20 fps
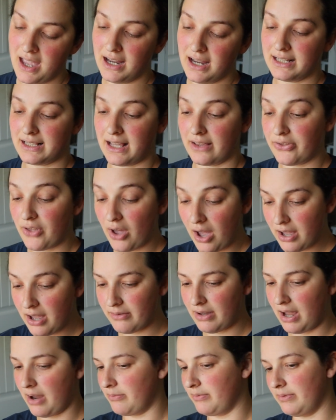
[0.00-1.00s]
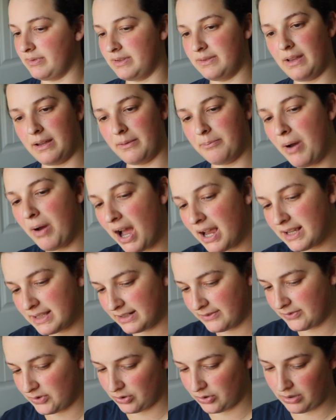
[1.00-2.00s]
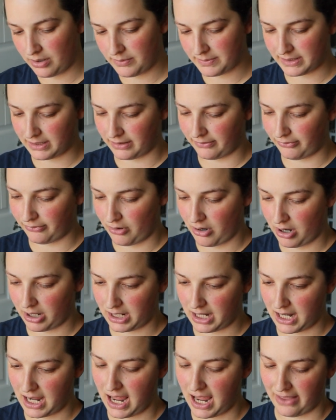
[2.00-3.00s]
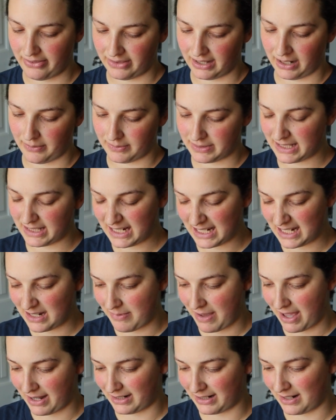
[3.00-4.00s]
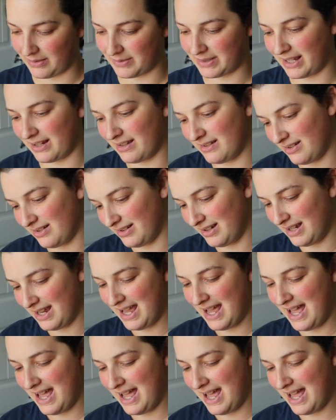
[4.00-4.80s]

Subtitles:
Because I thought, I was like positive sure I was going to frog it, and then I was thinking about it and I was like, oh,